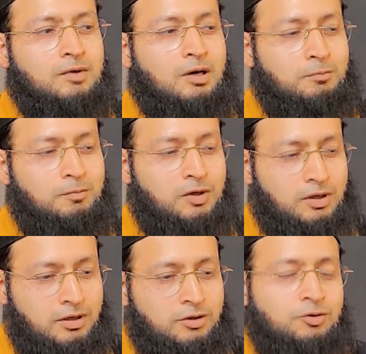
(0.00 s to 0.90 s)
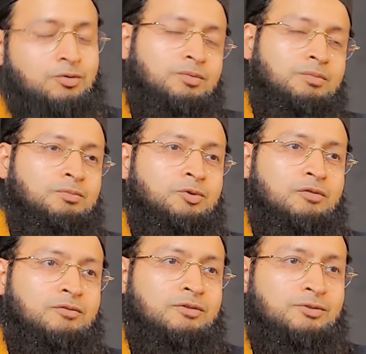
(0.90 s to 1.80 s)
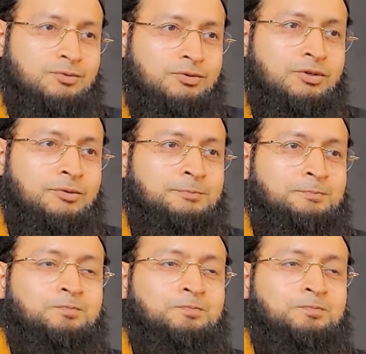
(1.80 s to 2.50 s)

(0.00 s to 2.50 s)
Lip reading: I'm here in your beautiful studio.